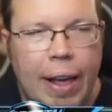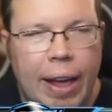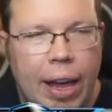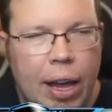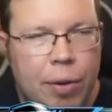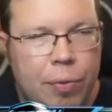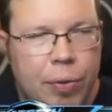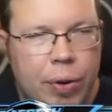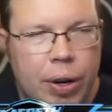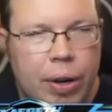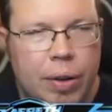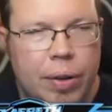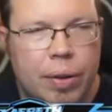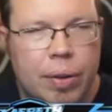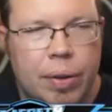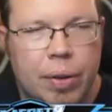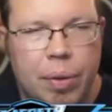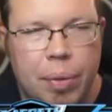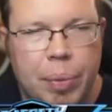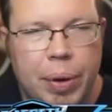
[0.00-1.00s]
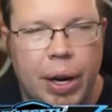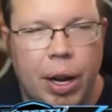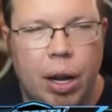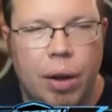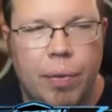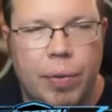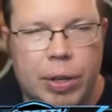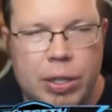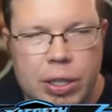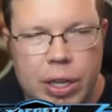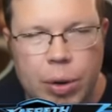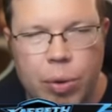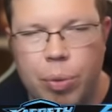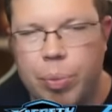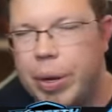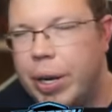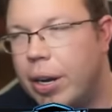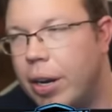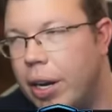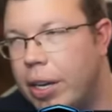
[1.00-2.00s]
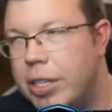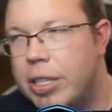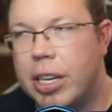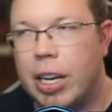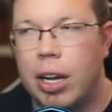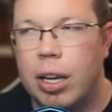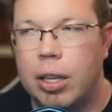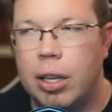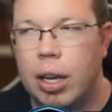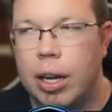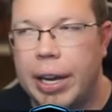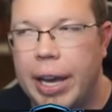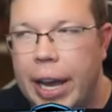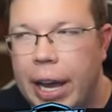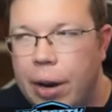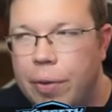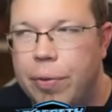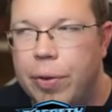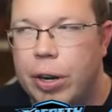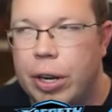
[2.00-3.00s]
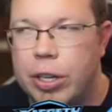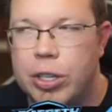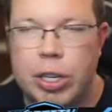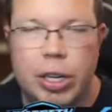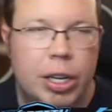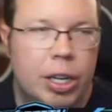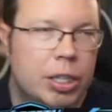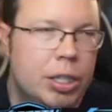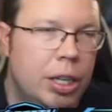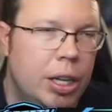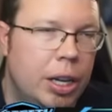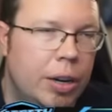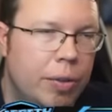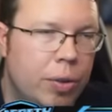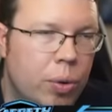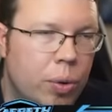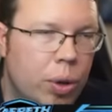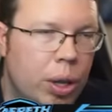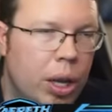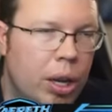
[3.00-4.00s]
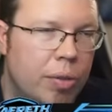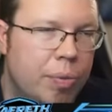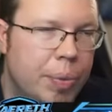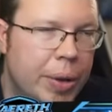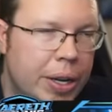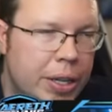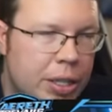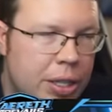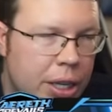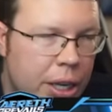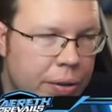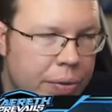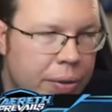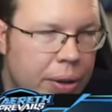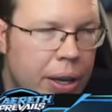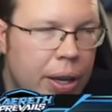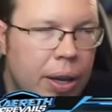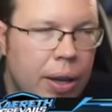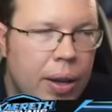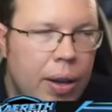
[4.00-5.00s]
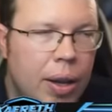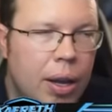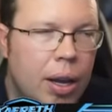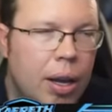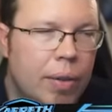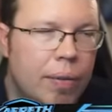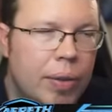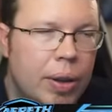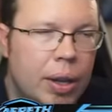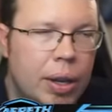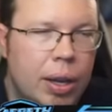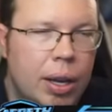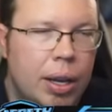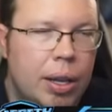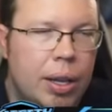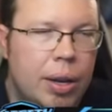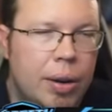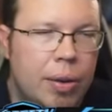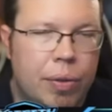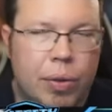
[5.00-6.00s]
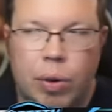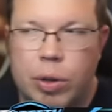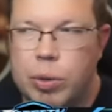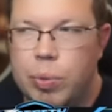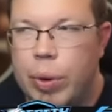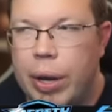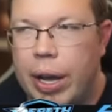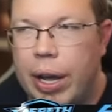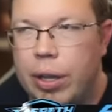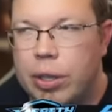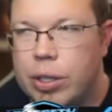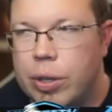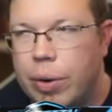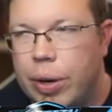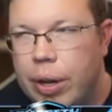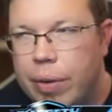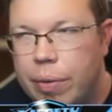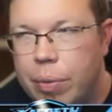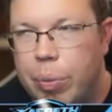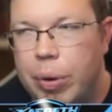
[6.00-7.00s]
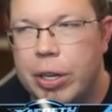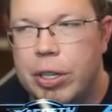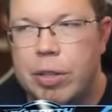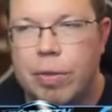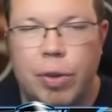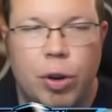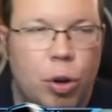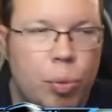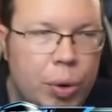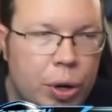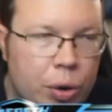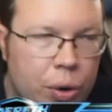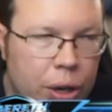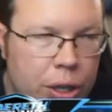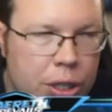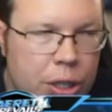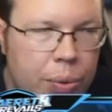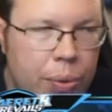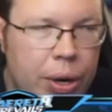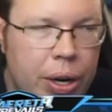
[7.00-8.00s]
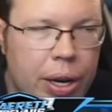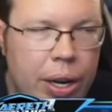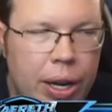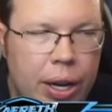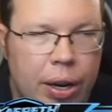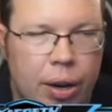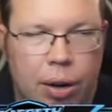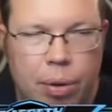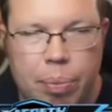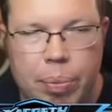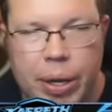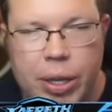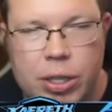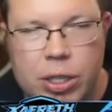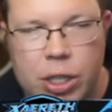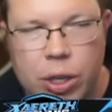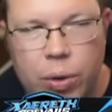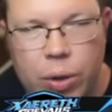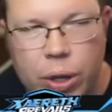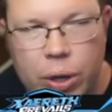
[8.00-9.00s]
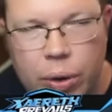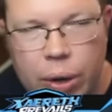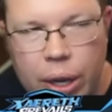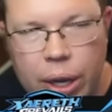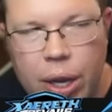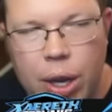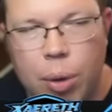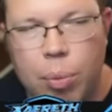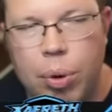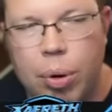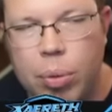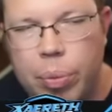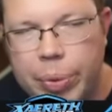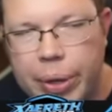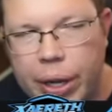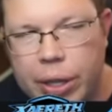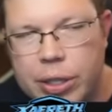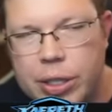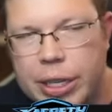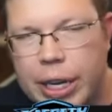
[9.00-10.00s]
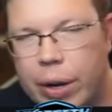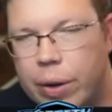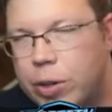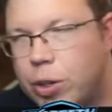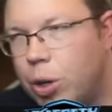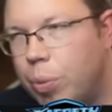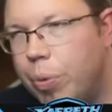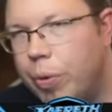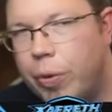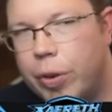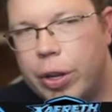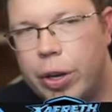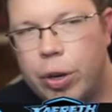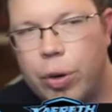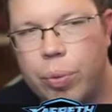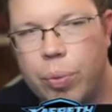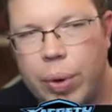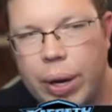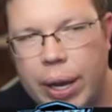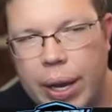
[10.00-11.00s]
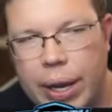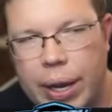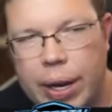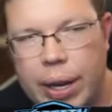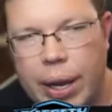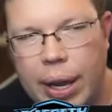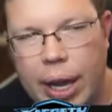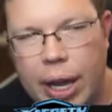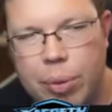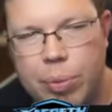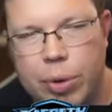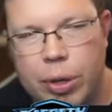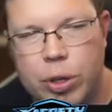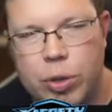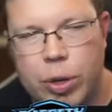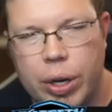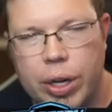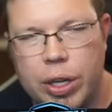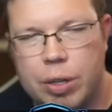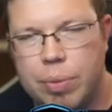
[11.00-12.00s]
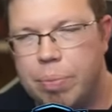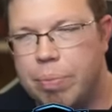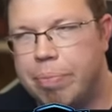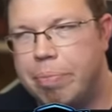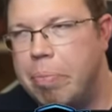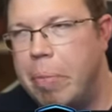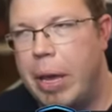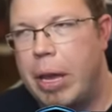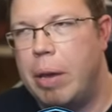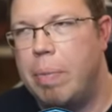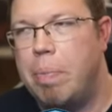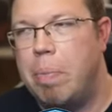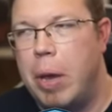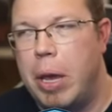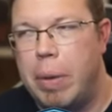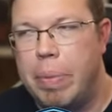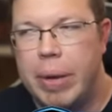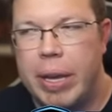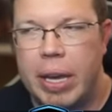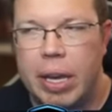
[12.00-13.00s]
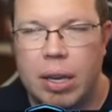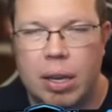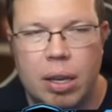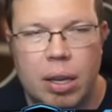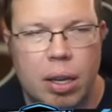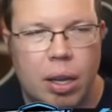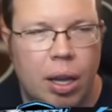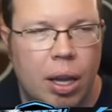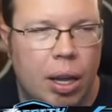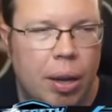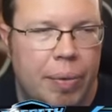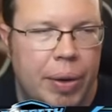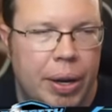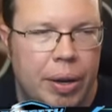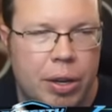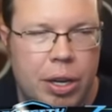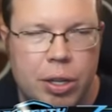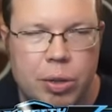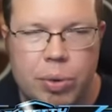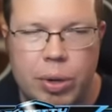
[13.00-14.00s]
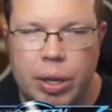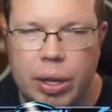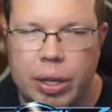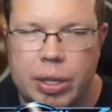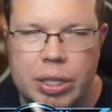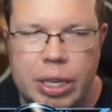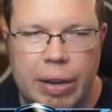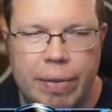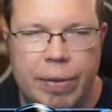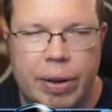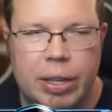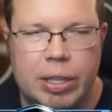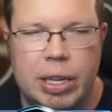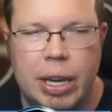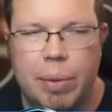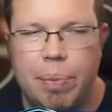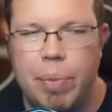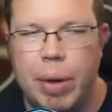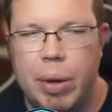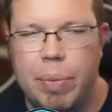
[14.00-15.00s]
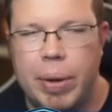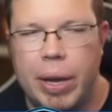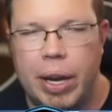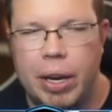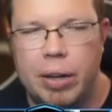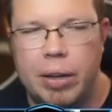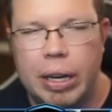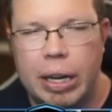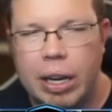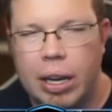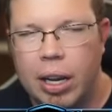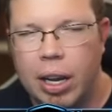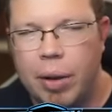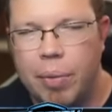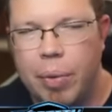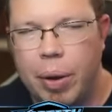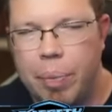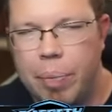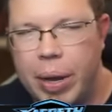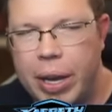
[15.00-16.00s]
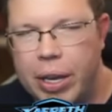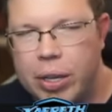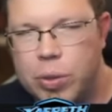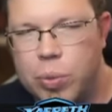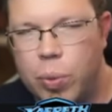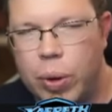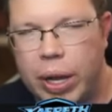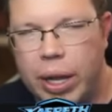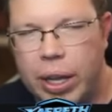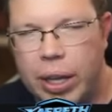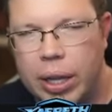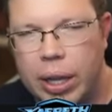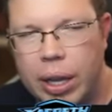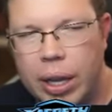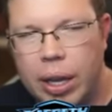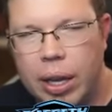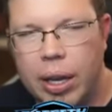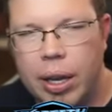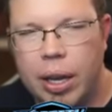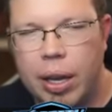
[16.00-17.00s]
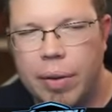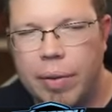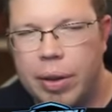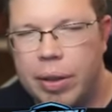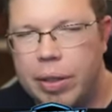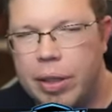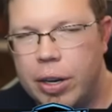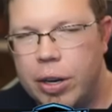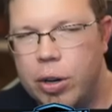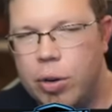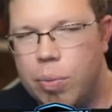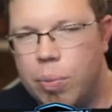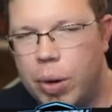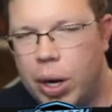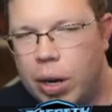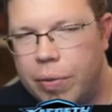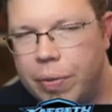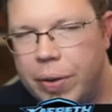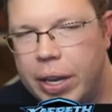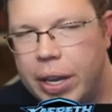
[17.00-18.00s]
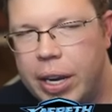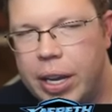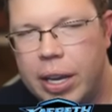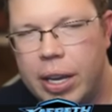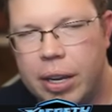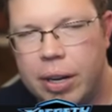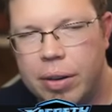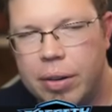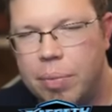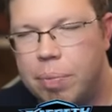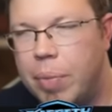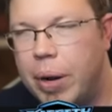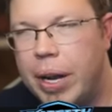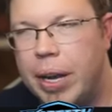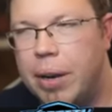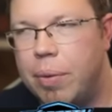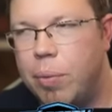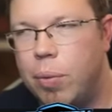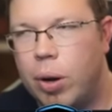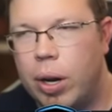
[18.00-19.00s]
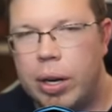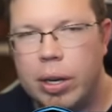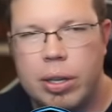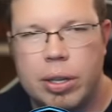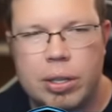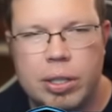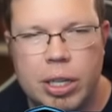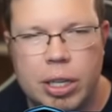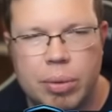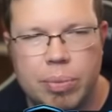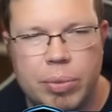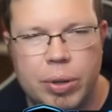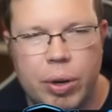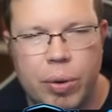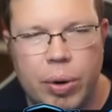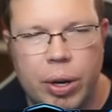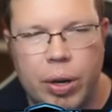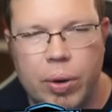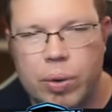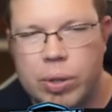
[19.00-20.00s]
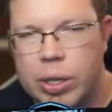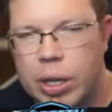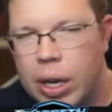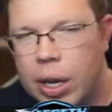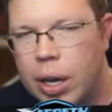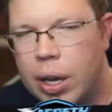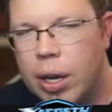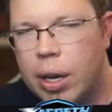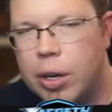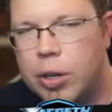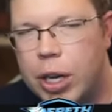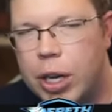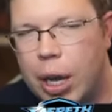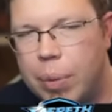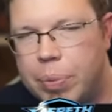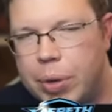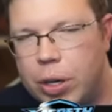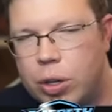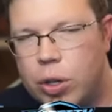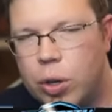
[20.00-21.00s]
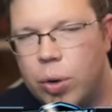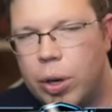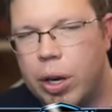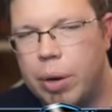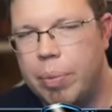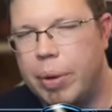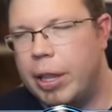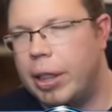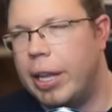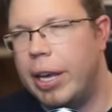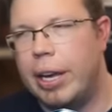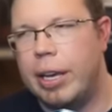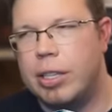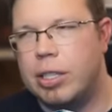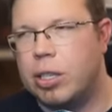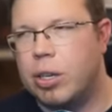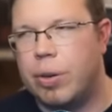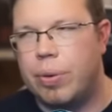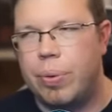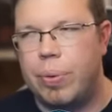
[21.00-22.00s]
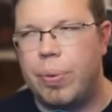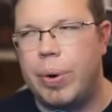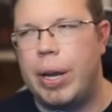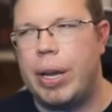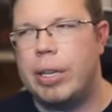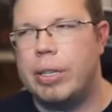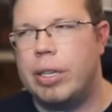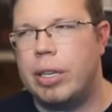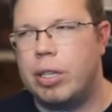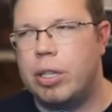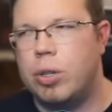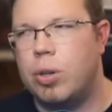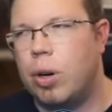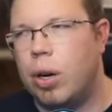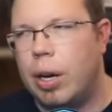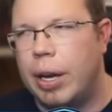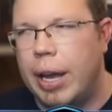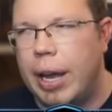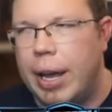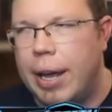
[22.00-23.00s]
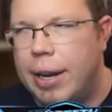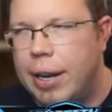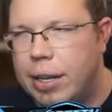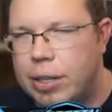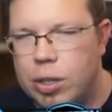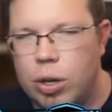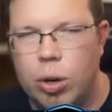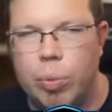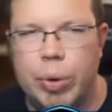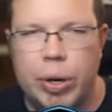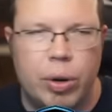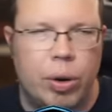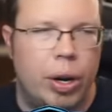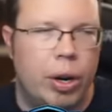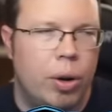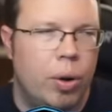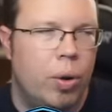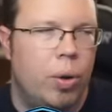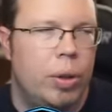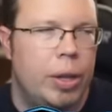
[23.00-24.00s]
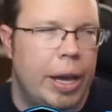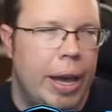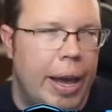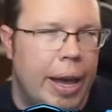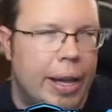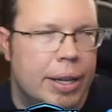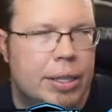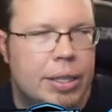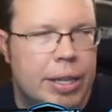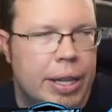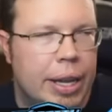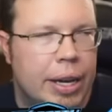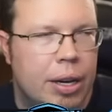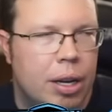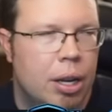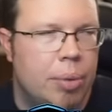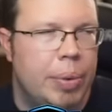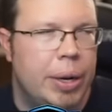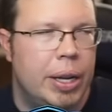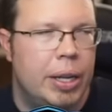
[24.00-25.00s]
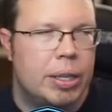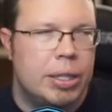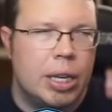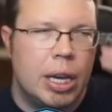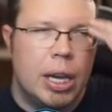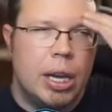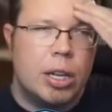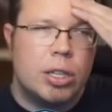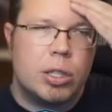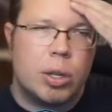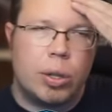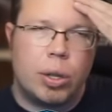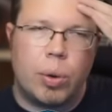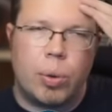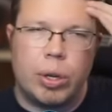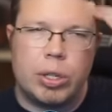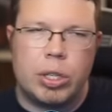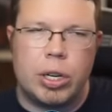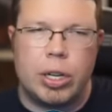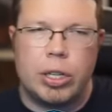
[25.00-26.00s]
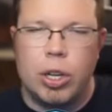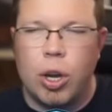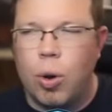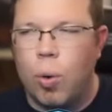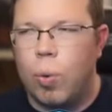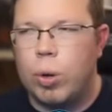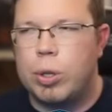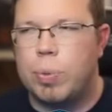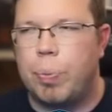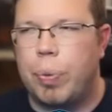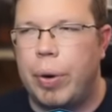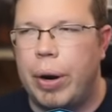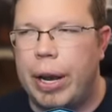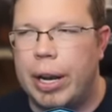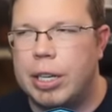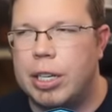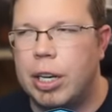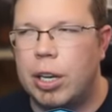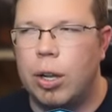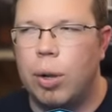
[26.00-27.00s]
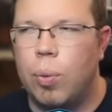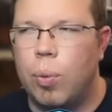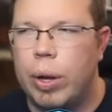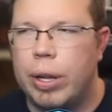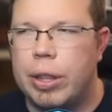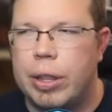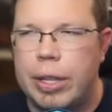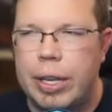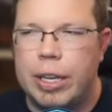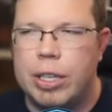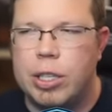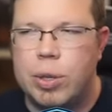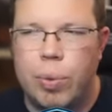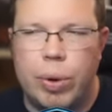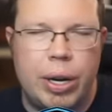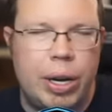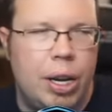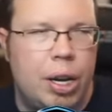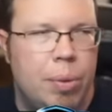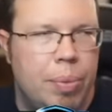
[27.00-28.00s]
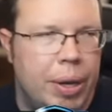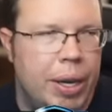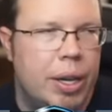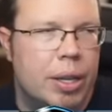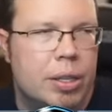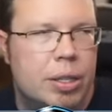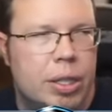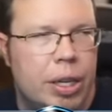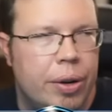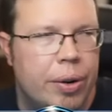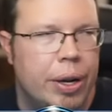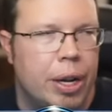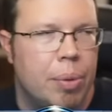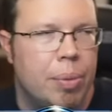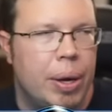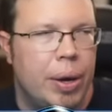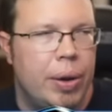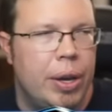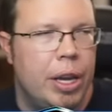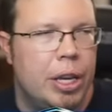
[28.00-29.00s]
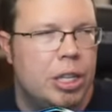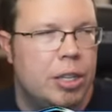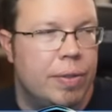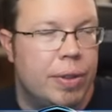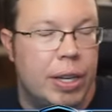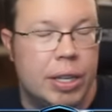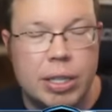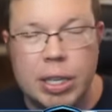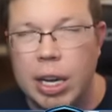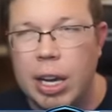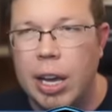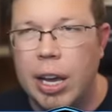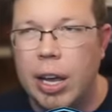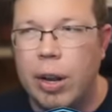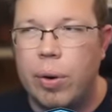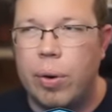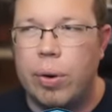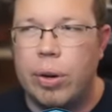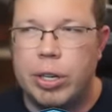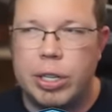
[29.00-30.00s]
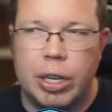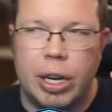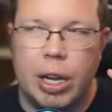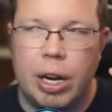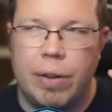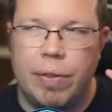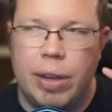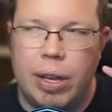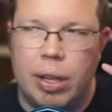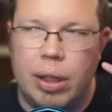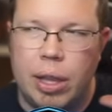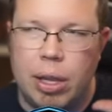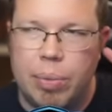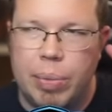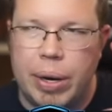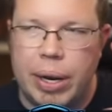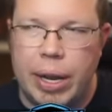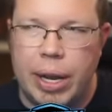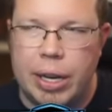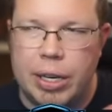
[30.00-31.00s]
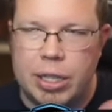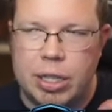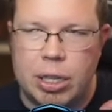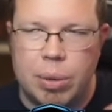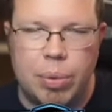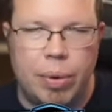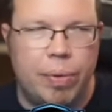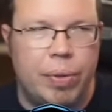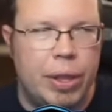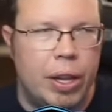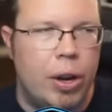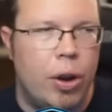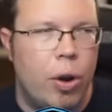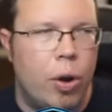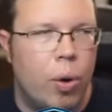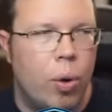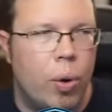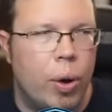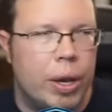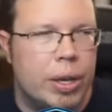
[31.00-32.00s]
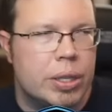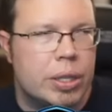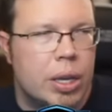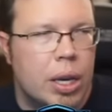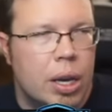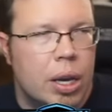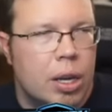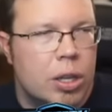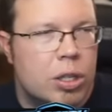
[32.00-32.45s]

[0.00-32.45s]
Afra, I mean, obviously it would be nice to unlock Afra. She does a lot of cool off-meta stuff. And then, of course, we also have a bunch of Omicrons that we need on Ben Solo, probably on Scout Trooper for the new raid. Admiral Trench, maybe. I mean, he's Relic 7. It's like, maybe I may as well. The new Moff Gideon might want some, who knows. Captain Drogan, I mean, Leia's crazy strong, and his Omicron only adds to that dominance. So the question is, what's practical? What things do we need to be considering about each of these in order to kind of eliminate some of the noise?